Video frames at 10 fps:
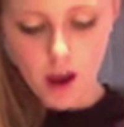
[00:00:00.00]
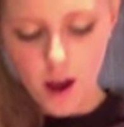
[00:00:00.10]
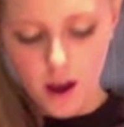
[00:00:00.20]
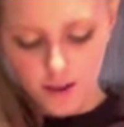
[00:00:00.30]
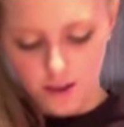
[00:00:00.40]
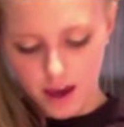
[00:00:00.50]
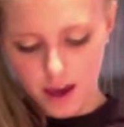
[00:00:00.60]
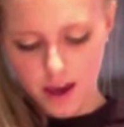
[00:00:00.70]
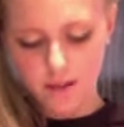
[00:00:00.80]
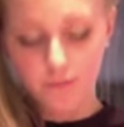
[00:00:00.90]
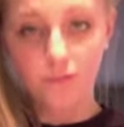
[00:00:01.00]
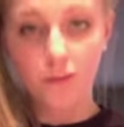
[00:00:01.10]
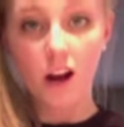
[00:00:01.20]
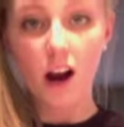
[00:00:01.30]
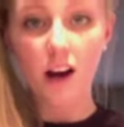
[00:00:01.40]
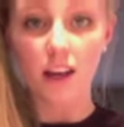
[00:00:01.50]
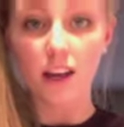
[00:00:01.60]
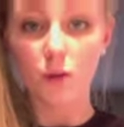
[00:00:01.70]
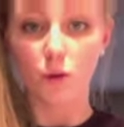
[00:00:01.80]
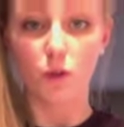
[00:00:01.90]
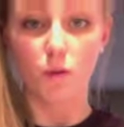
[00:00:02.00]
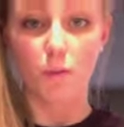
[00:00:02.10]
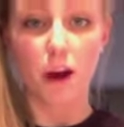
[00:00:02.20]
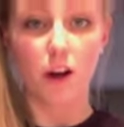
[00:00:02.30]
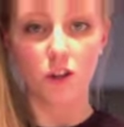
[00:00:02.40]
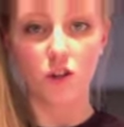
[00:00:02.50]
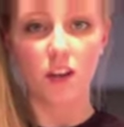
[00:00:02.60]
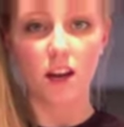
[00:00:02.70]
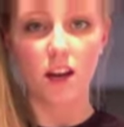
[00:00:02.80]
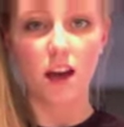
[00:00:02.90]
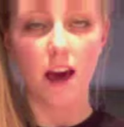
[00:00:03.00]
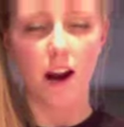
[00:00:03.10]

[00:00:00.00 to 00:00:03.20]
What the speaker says: The honey is going to repair your skin, and I